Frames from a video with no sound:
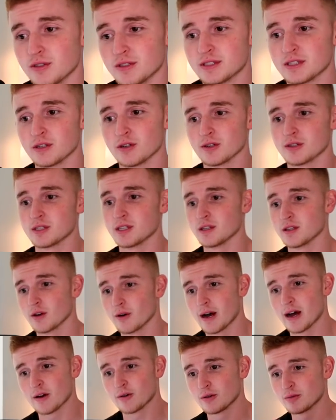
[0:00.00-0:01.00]
Dude, seriously
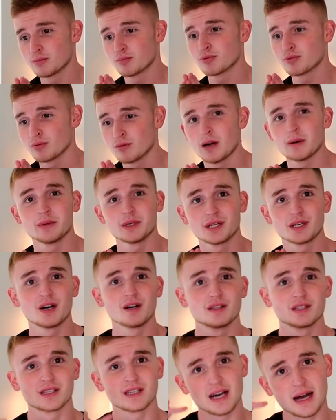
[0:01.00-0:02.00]
though, I would probably
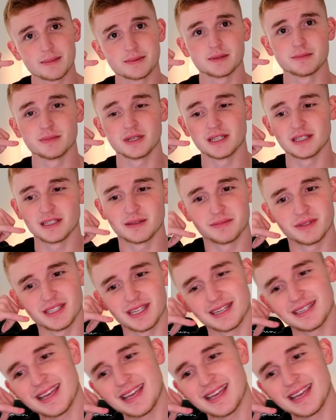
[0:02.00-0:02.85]
call the cops immediately and be